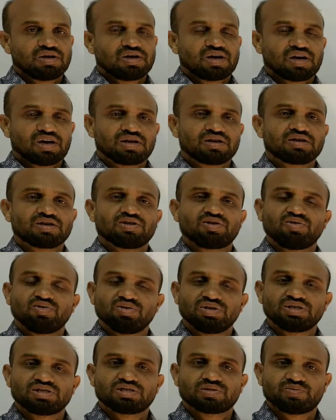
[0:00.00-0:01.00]
and
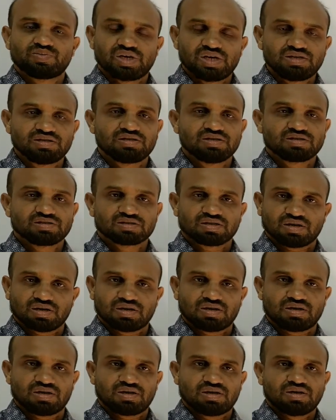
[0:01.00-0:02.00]
Lewis bases
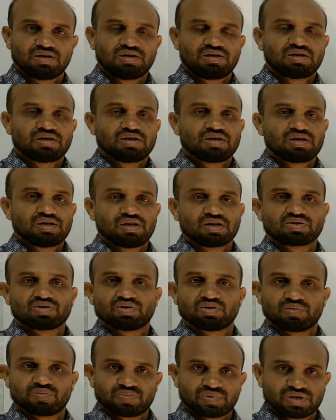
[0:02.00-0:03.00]
are
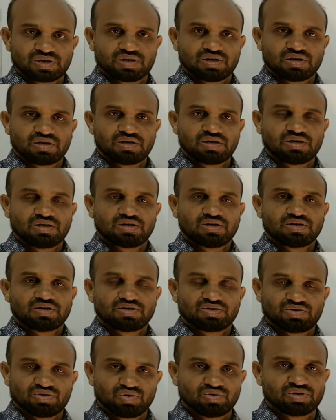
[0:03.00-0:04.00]
electron pair
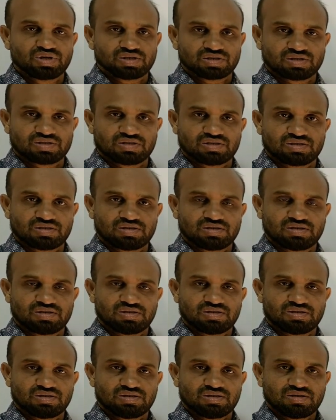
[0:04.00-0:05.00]
donors.
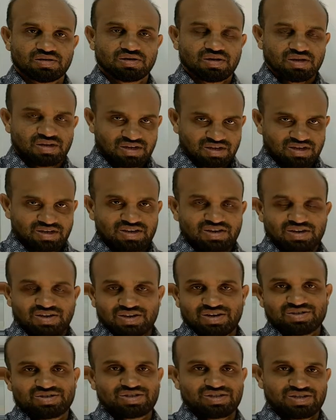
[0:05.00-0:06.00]

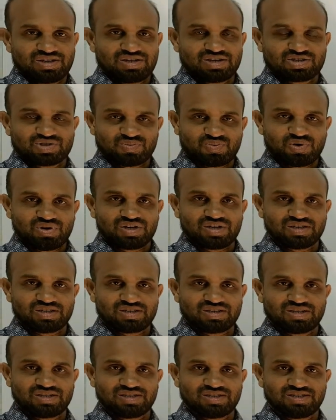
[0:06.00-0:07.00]
Let's see the next
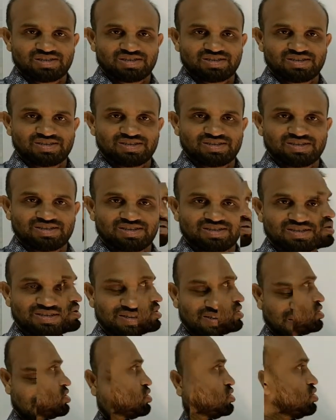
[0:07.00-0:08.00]
point.
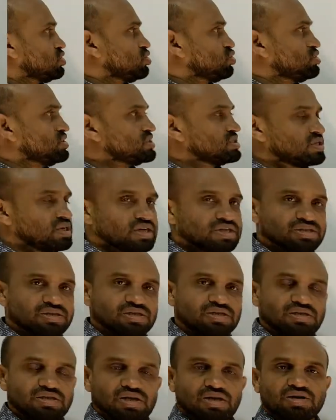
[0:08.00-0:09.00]
Lewis
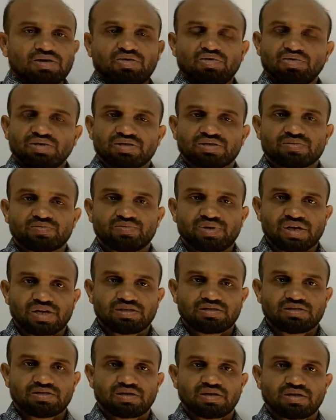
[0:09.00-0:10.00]
acid and Lewis
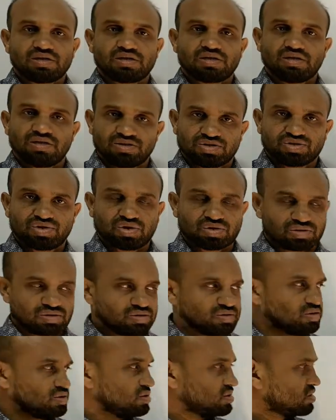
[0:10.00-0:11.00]
base in
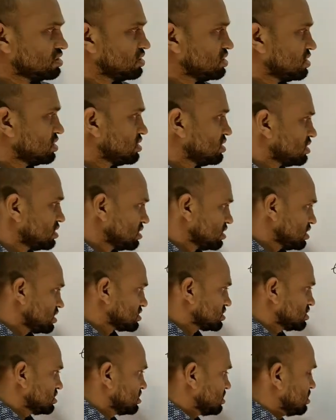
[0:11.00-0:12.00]
short.
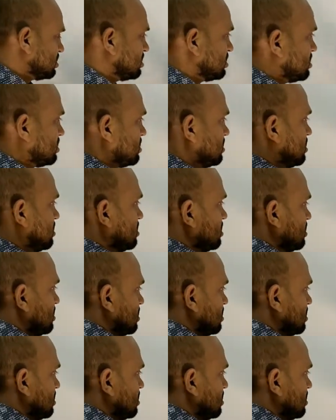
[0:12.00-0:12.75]
Let's see